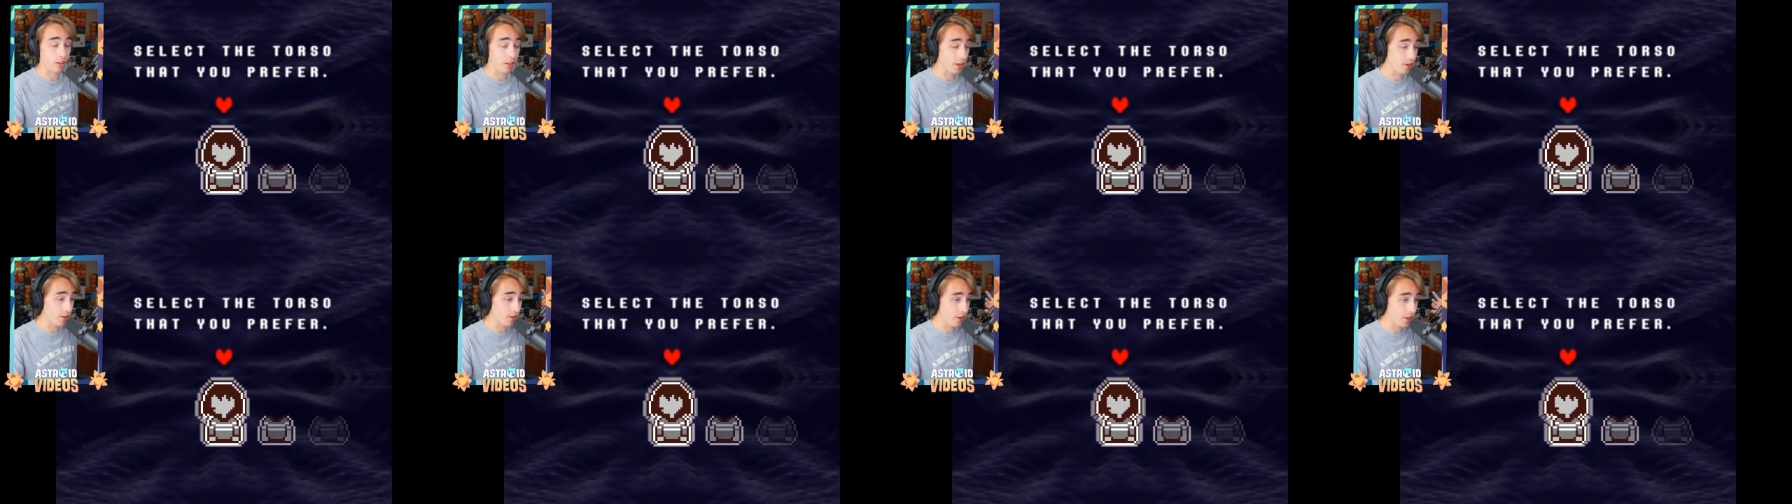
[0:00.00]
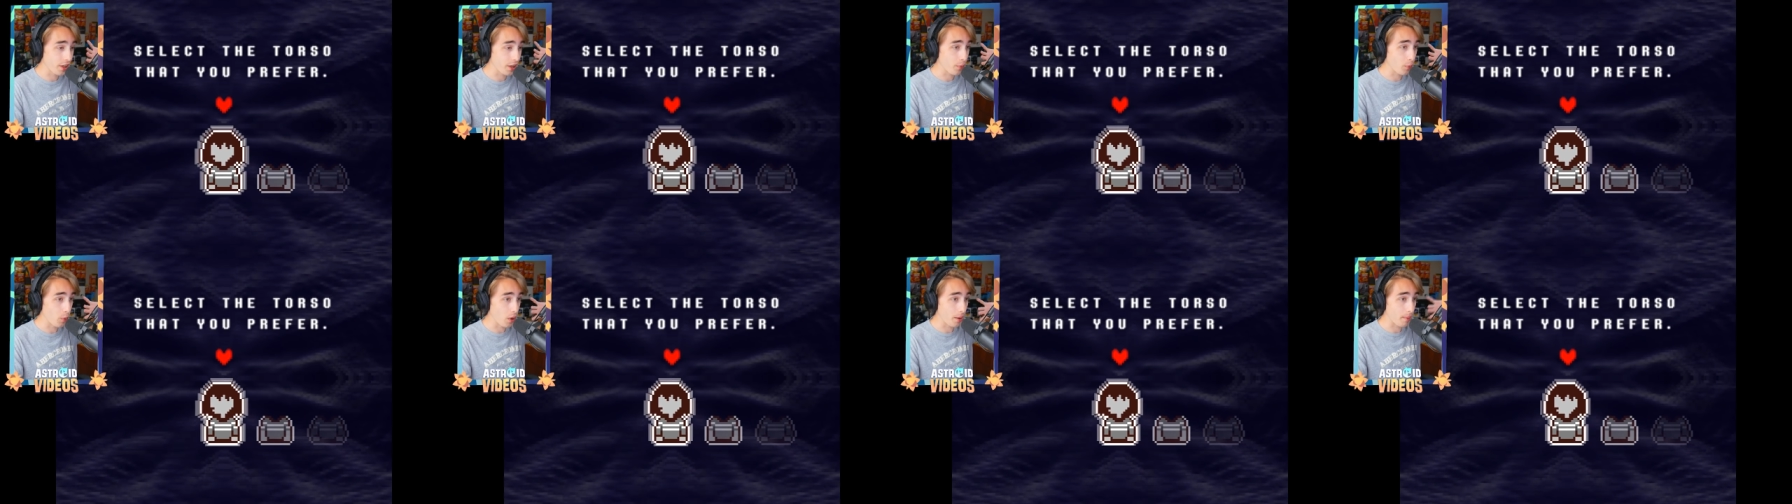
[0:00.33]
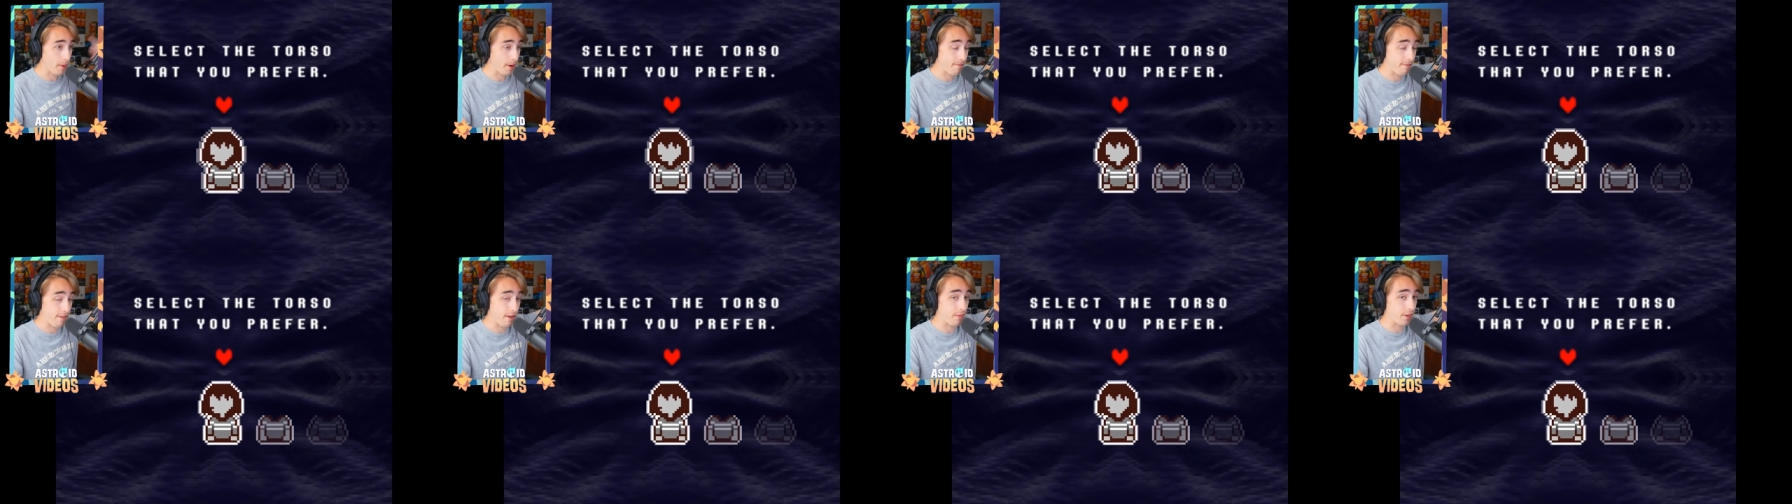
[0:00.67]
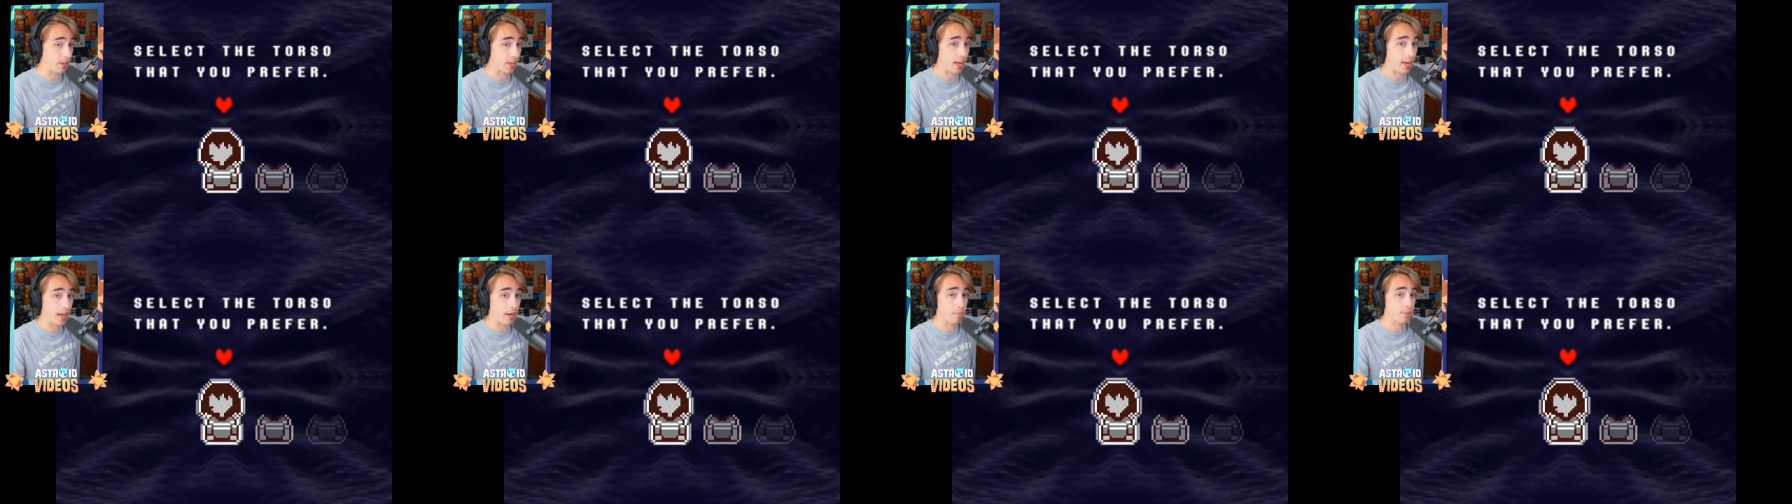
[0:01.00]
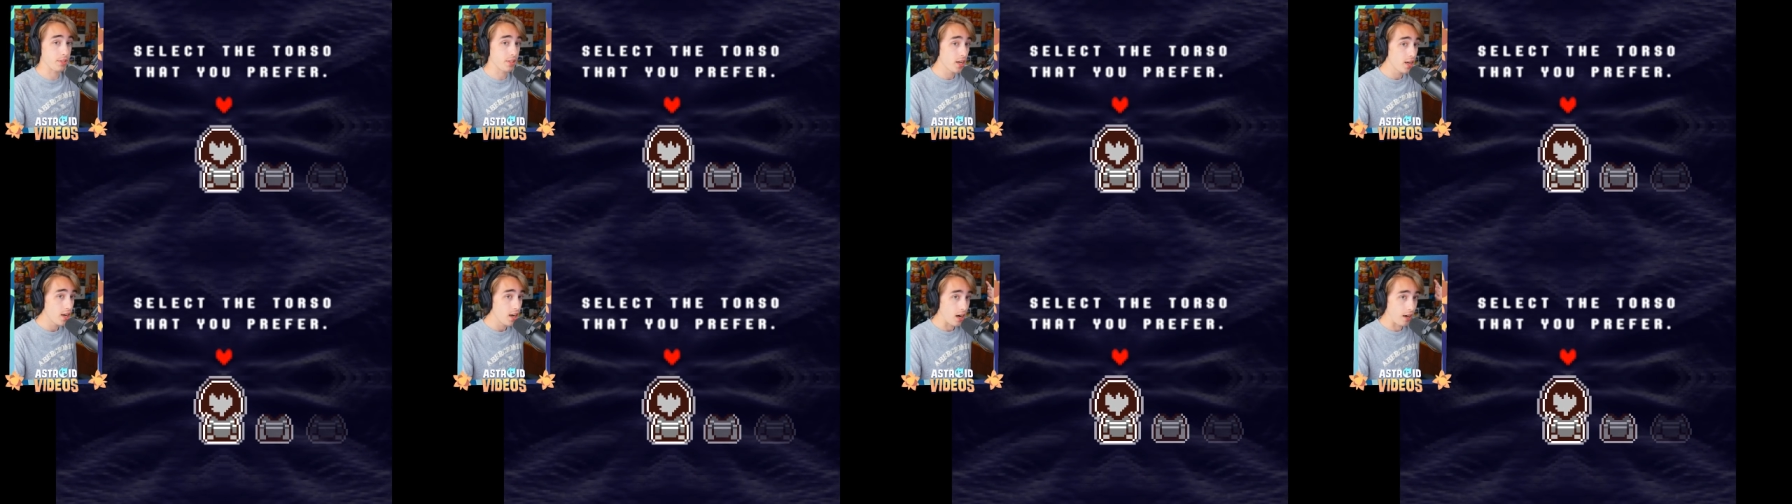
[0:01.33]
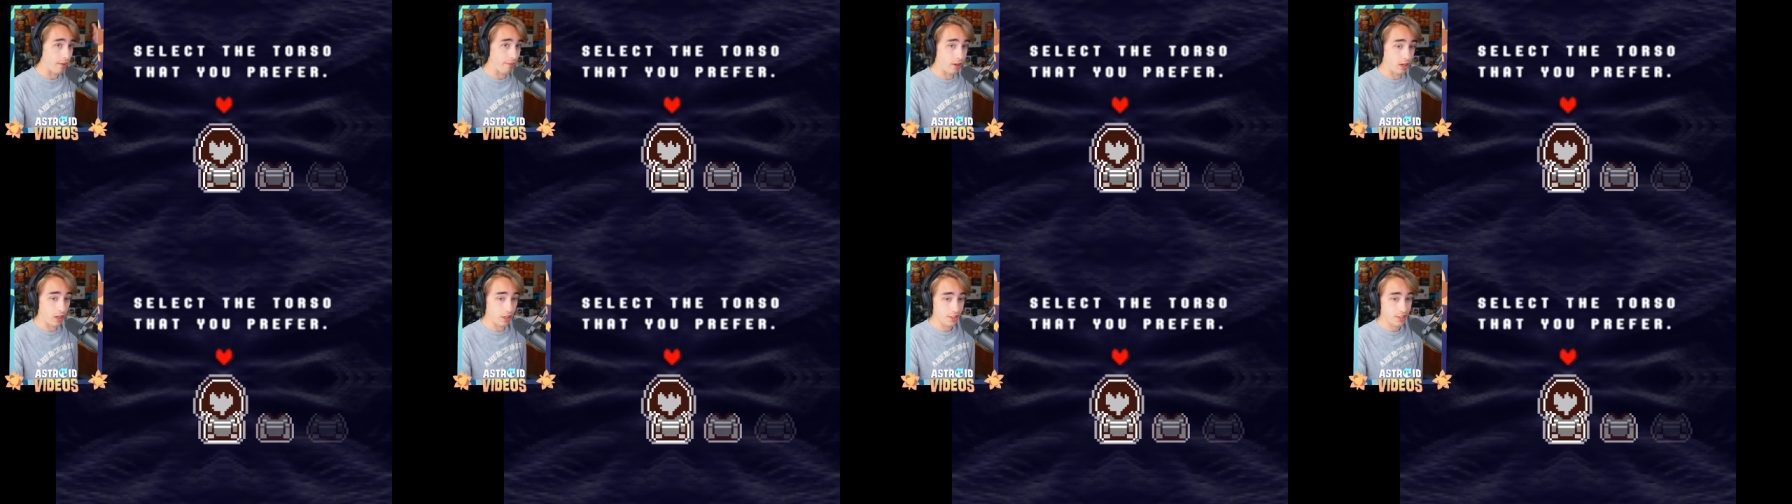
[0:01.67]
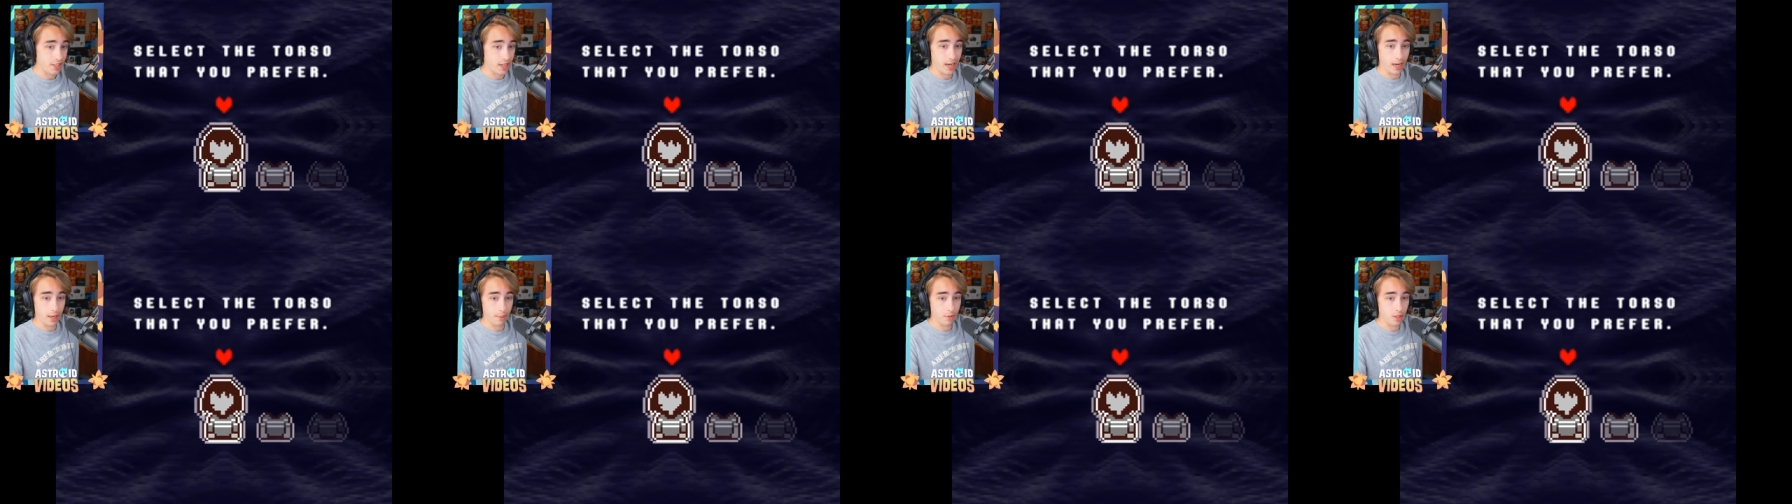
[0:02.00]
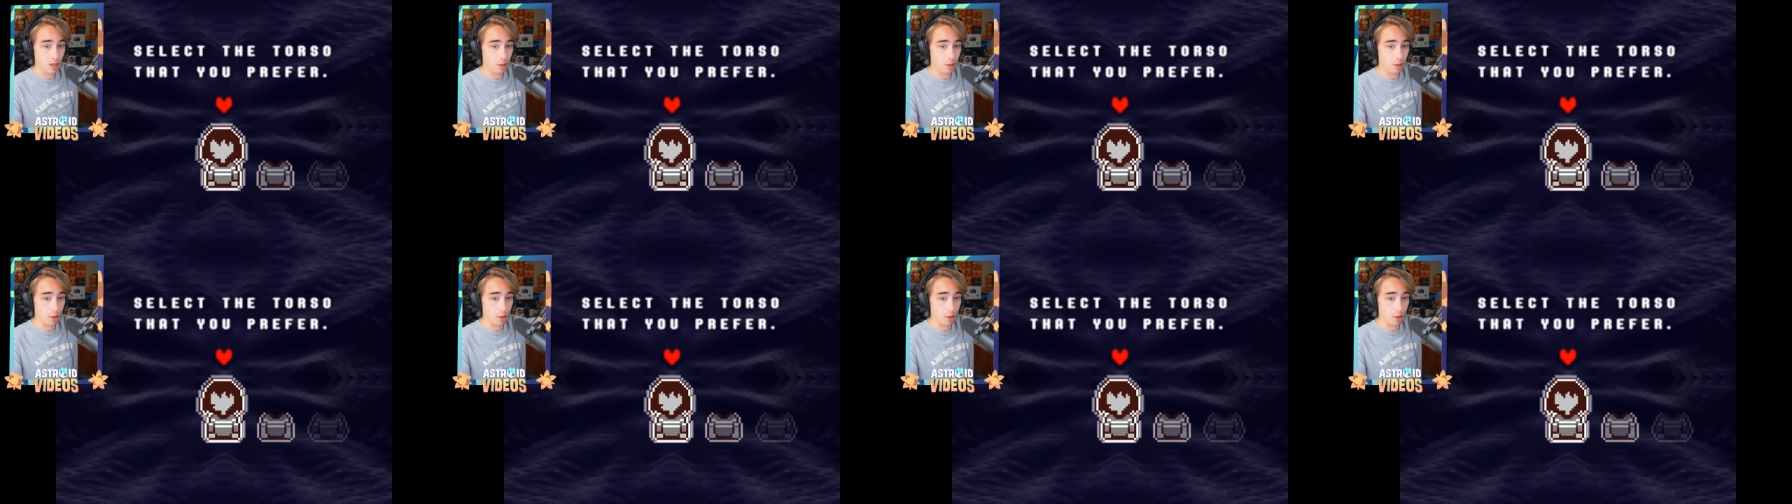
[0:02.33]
Literally one of my favorite games of all time.